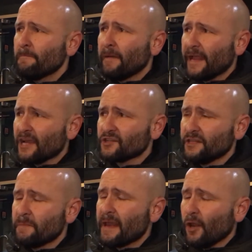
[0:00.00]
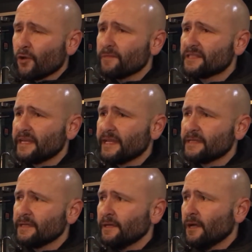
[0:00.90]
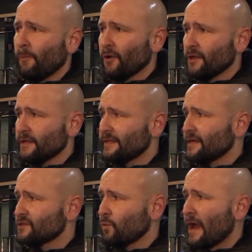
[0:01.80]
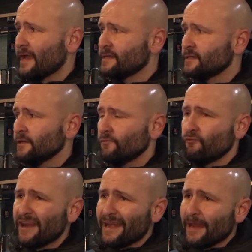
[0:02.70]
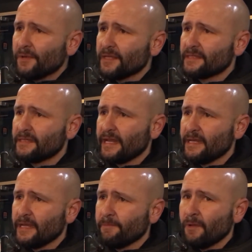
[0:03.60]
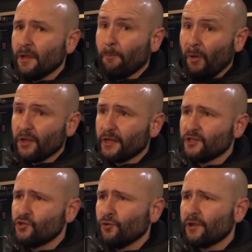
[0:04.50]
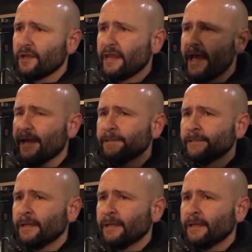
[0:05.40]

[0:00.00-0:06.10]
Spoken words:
Mike Ashley's made a lot of mistakes, appointing Dennis Wise, renaming the stadium, appointing Joe Kinnear,